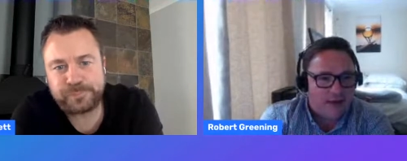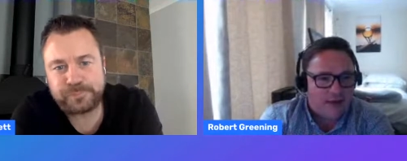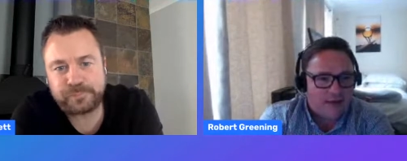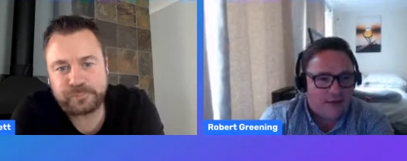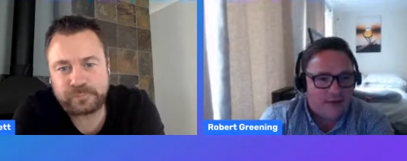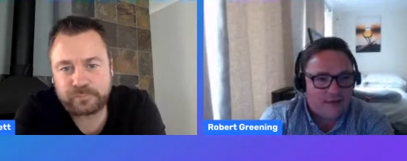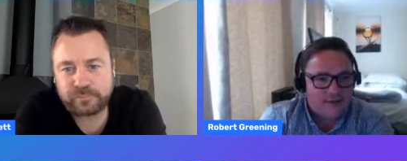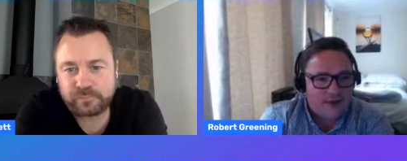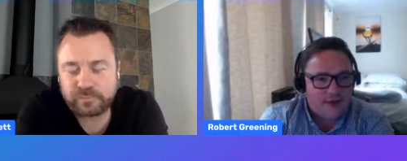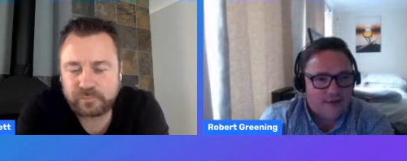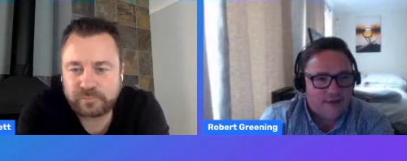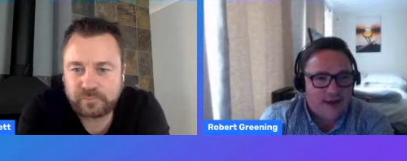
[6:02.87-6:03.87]
Speaker 1: uh, than your
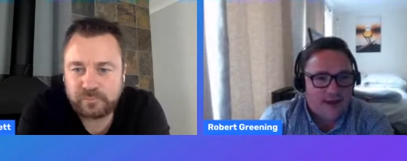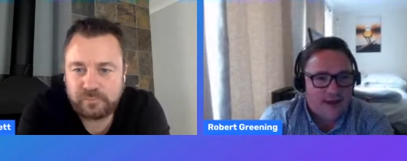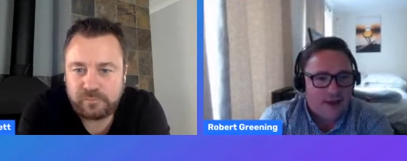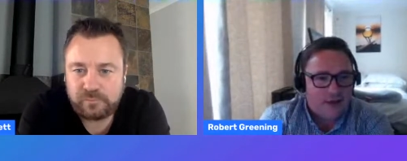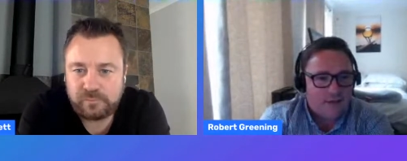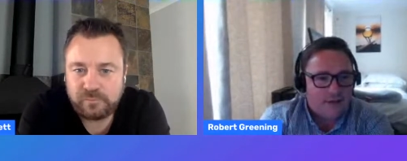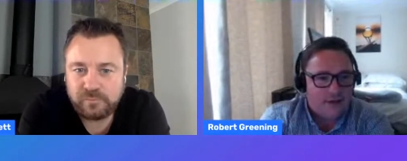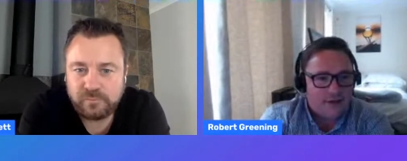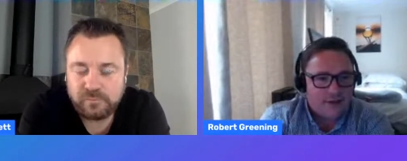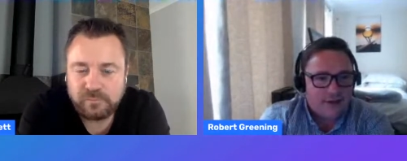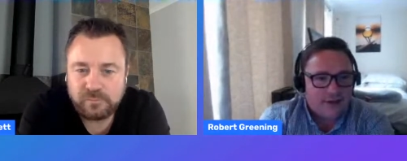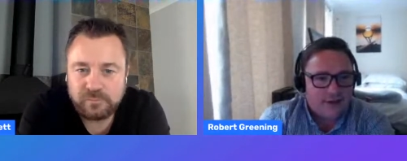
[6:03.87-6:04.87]
Saturday hangover.
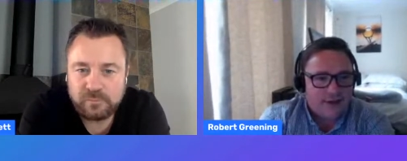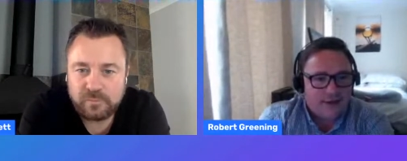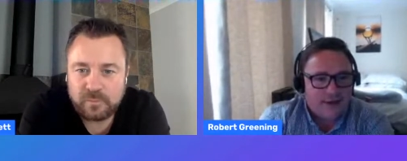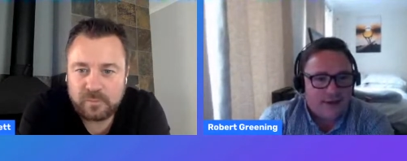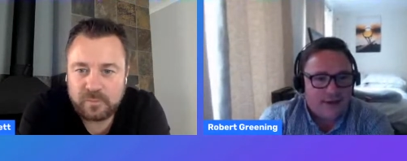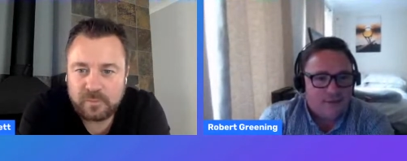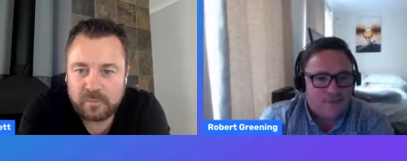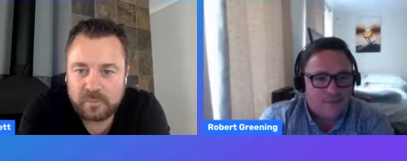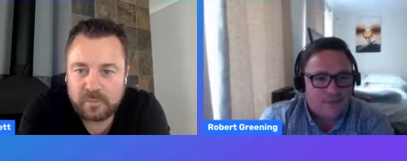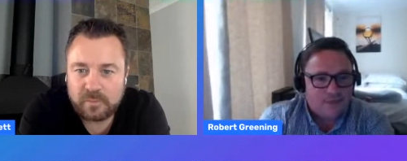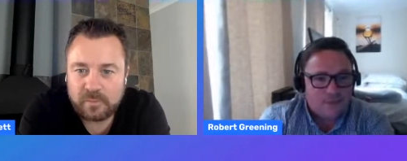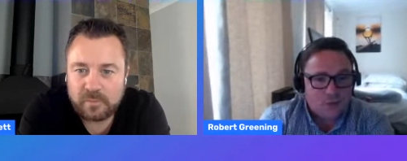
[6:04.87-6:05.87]
Um,
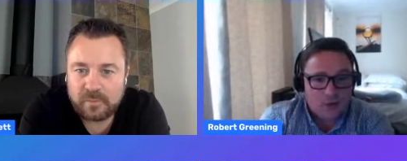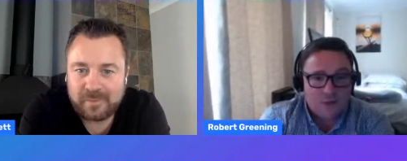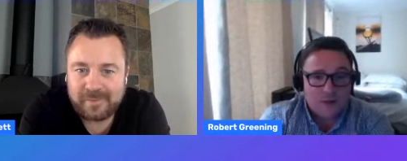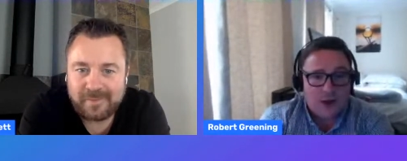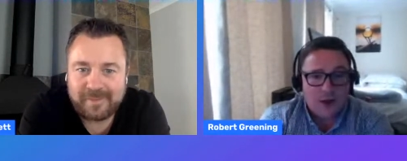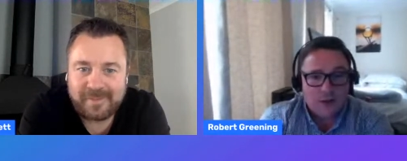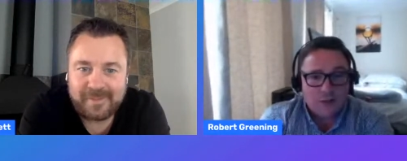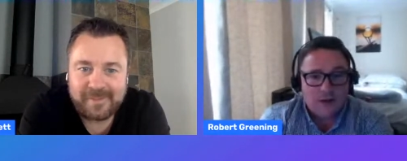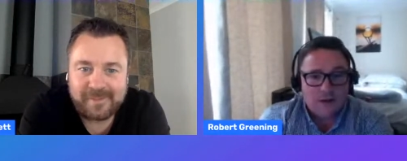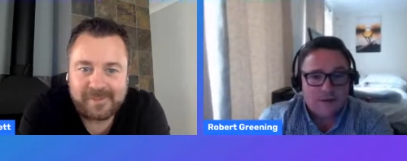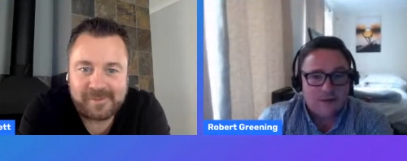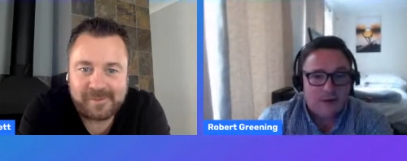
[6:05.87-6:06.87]
could be hard work
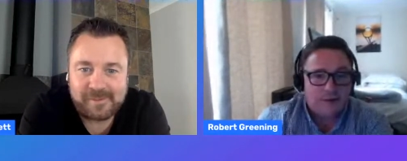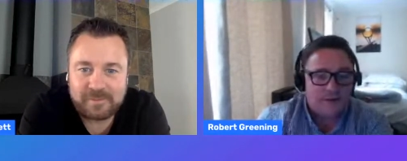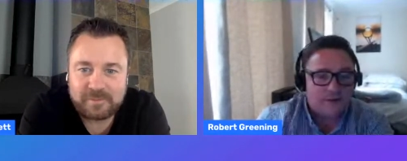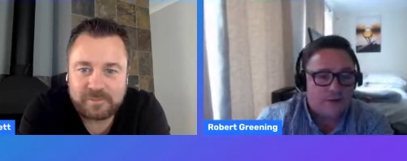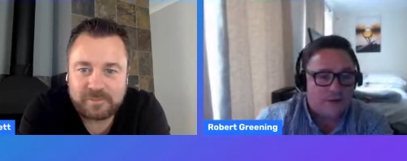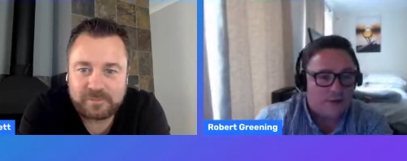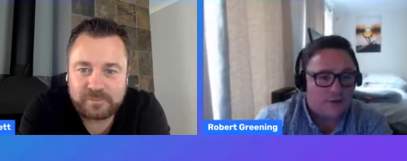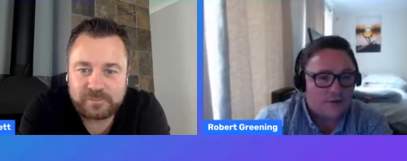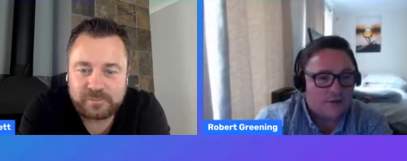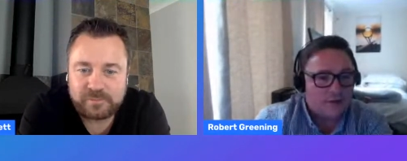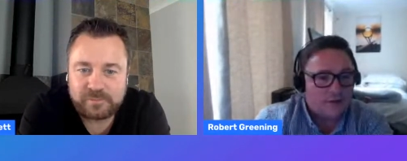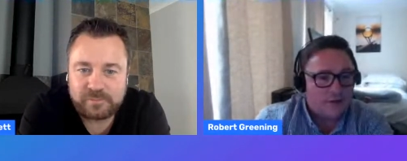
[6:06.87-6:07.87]
at times.
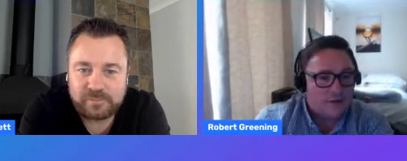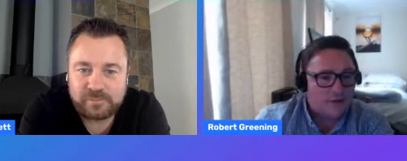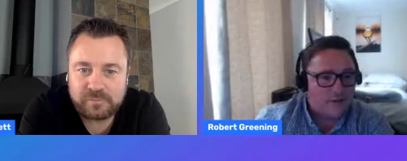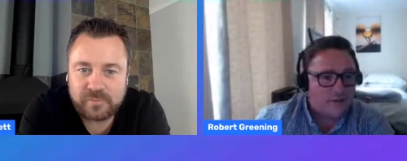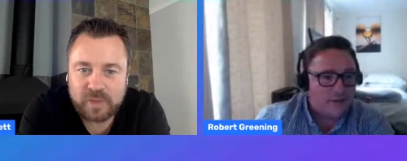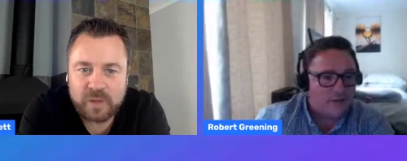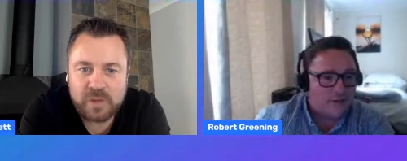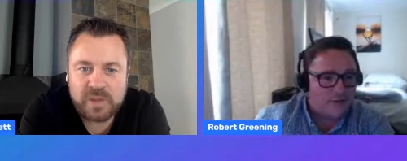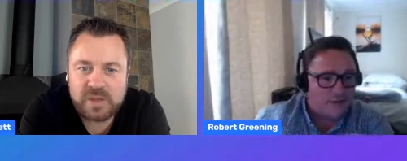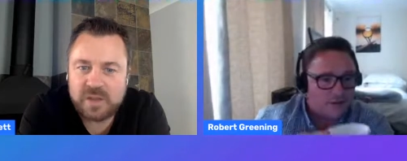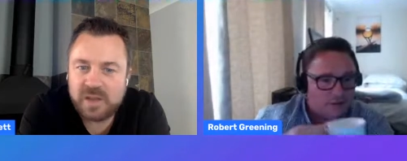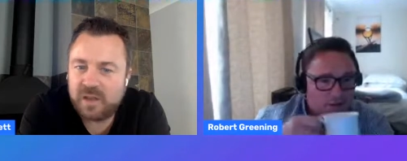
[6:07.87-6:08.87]
Speaker 2: I always
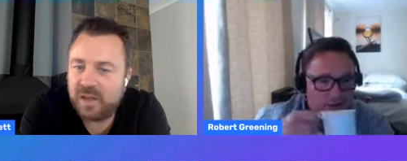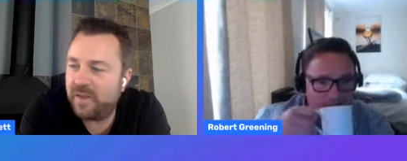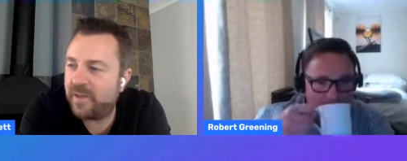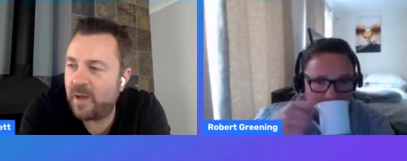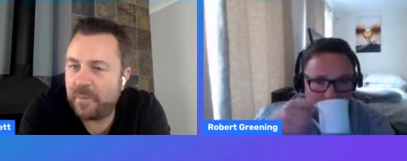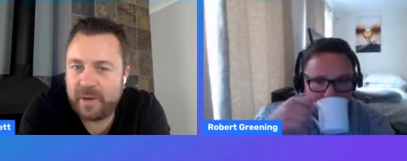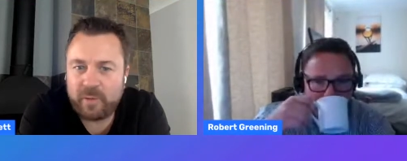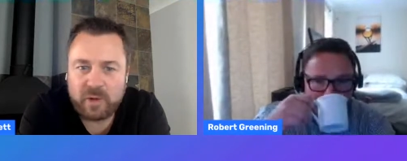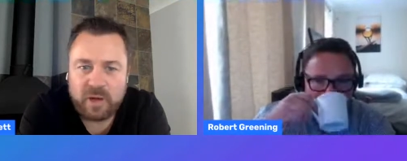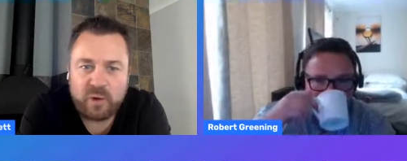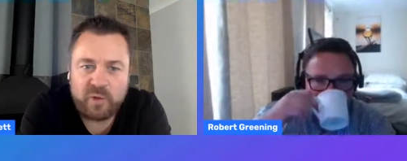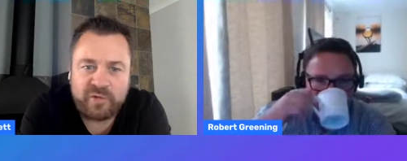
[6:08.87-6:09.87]
used to hear that about
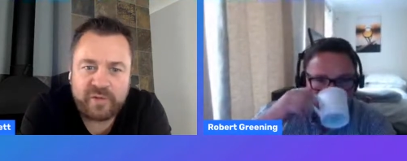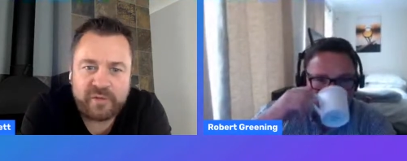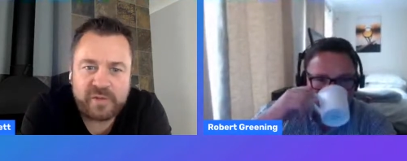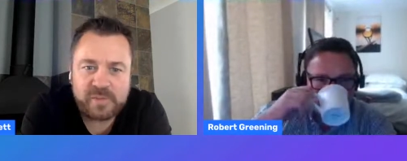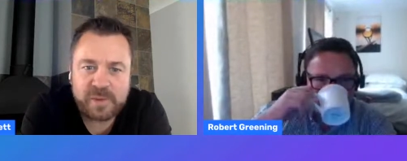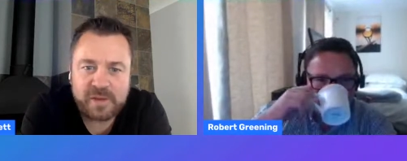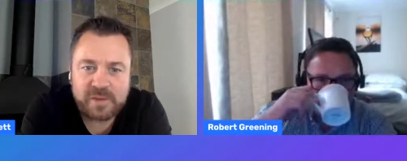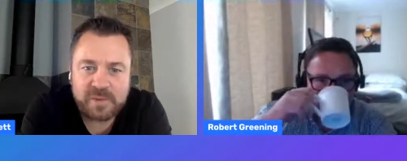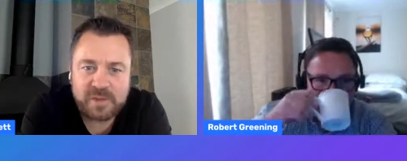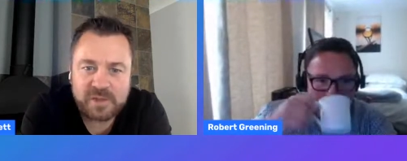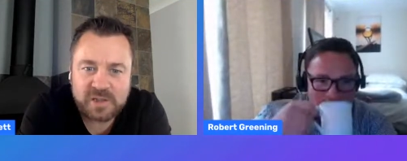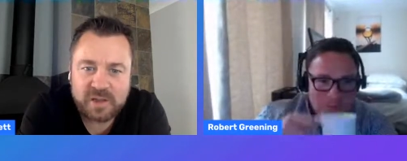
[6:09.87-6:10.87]
golf. If you spent as
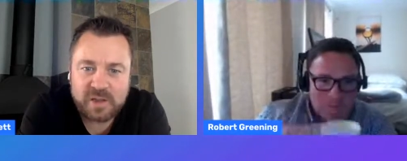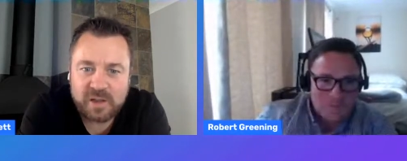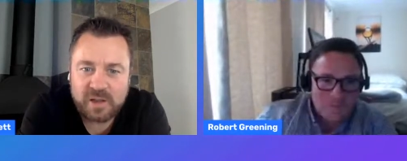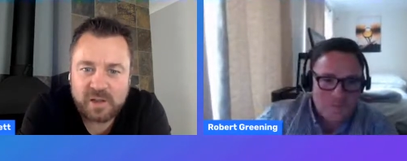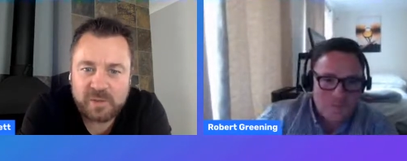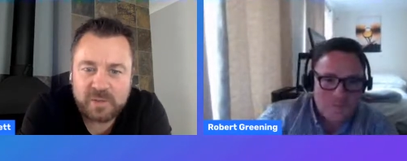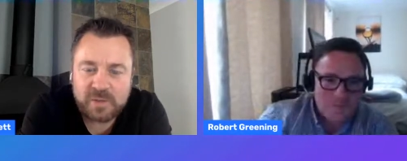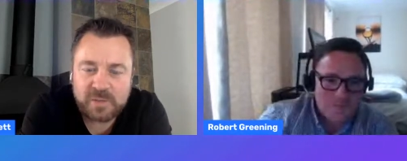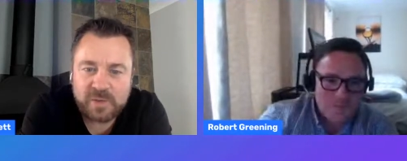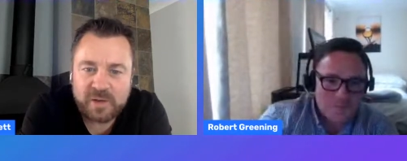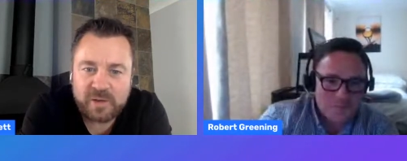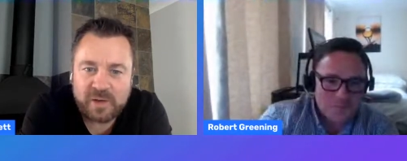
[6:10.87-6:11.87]
much time, uh, much
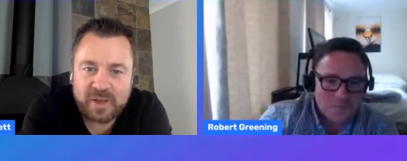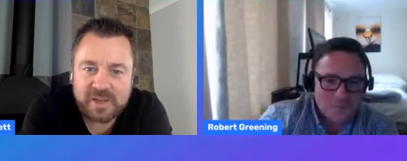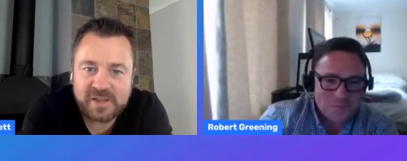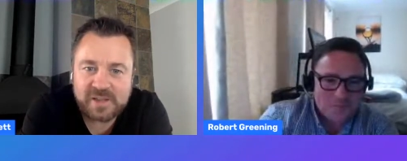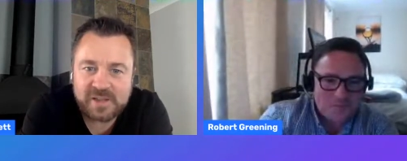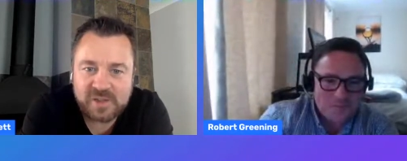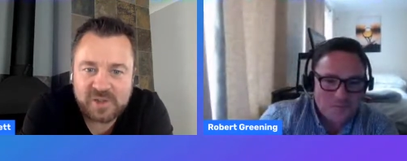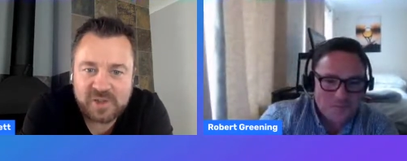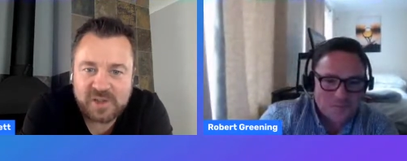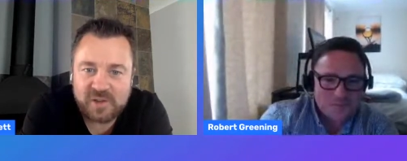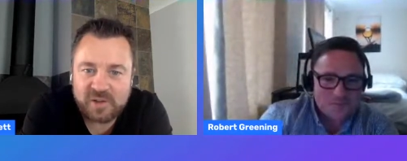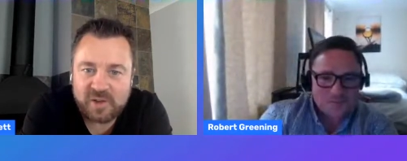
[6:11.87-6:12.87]
money on lessons as you
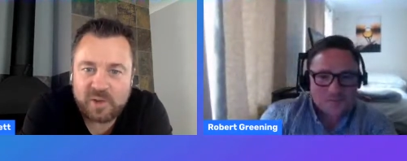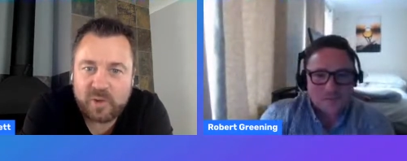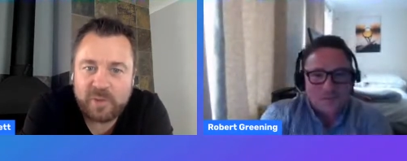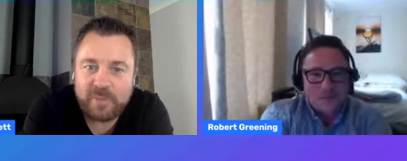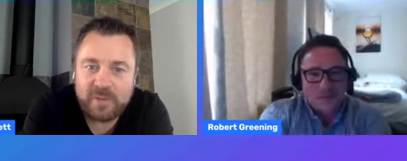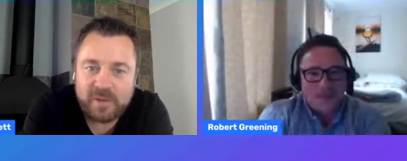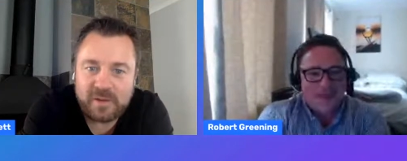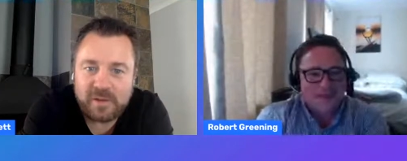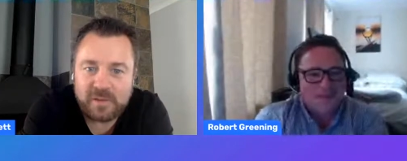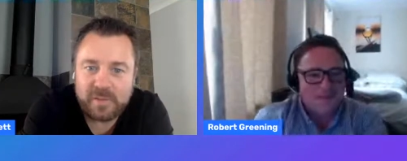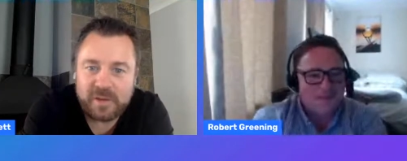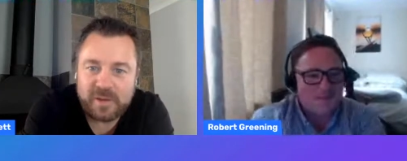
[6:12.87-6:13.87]
did on equipment,
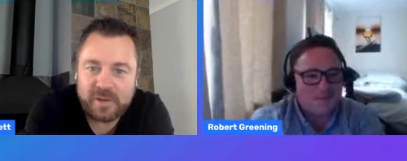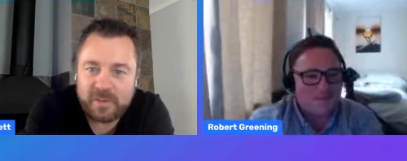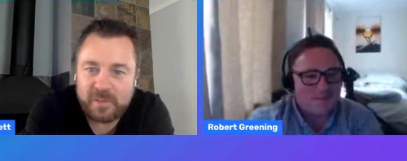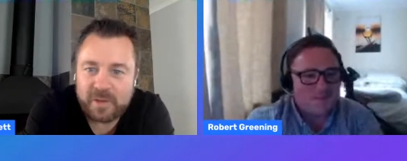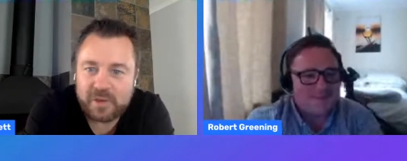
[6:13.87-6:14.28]
you'd be a